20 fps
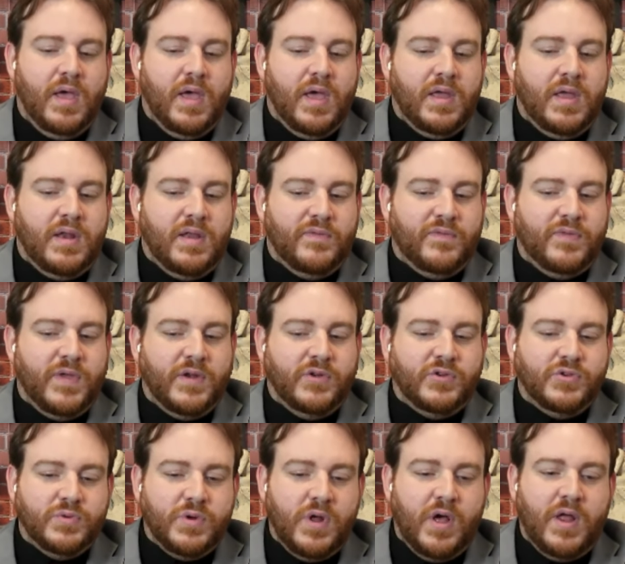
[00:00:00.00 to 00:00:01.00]
And if they
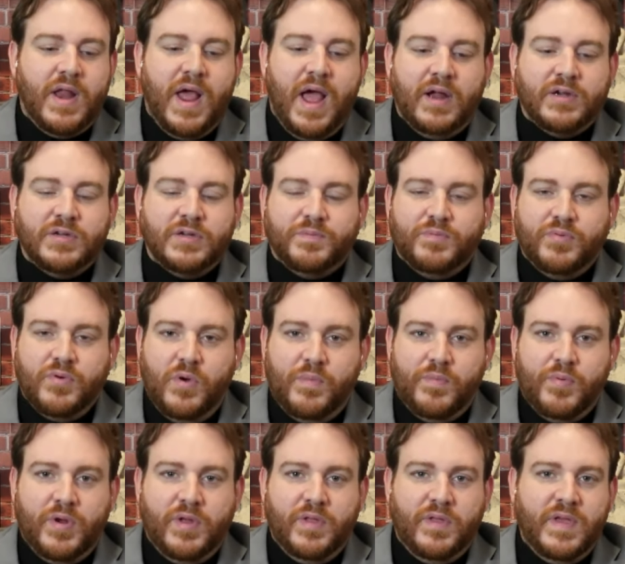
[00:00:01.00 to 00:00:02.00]
do not act
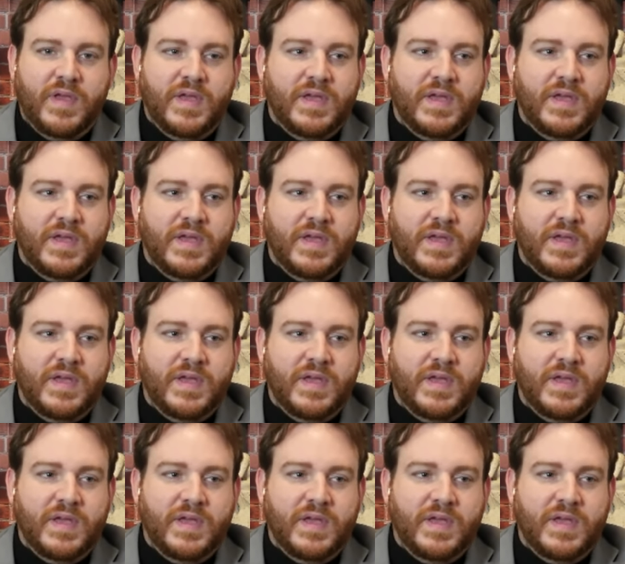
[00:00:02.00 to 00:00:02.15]
appropriately,